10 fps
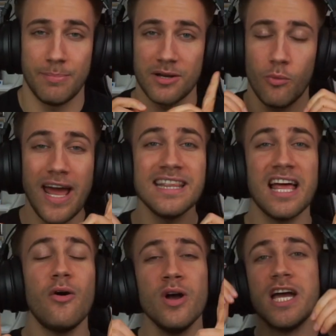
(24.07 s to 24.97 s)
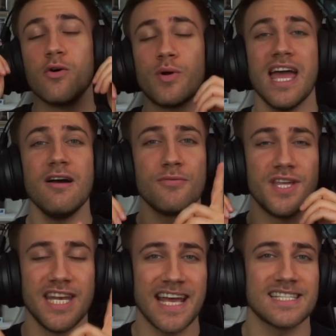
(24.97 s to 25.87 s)
But right now, we have the
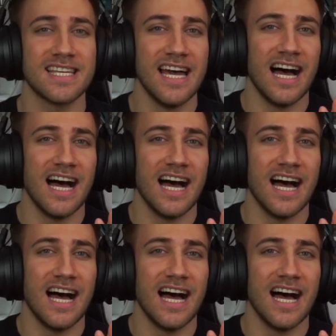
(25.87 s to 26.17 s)
next